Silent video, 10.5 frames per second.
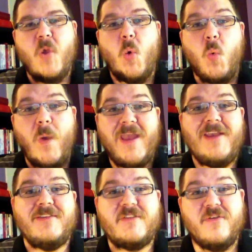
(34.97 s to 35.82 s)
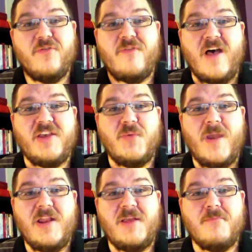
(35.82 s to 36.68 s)
ways of
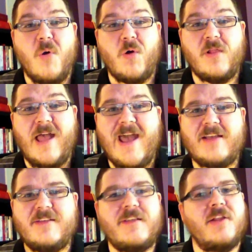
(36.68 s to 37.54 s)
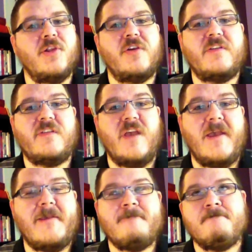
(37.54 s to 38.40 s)
evaluating moral acts that look,
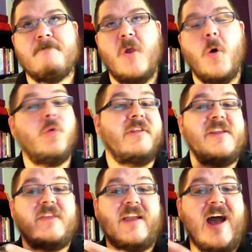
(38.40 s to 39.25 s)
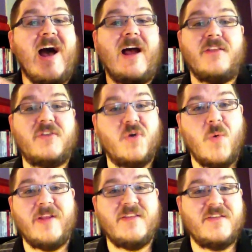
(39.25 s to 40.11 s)
say, only at the
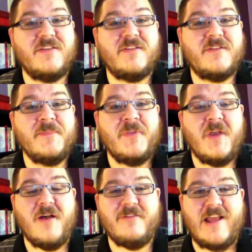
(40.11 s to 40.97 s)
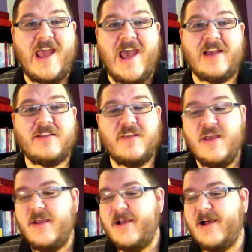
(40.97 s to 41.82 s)
consequences of an act.
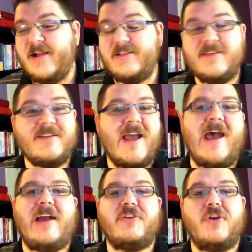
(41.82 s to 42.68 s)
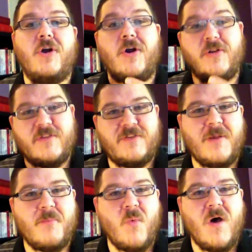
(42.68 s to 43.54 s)
Does an act hurt
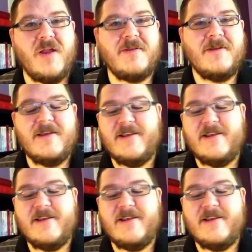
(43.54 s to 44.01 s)
someone?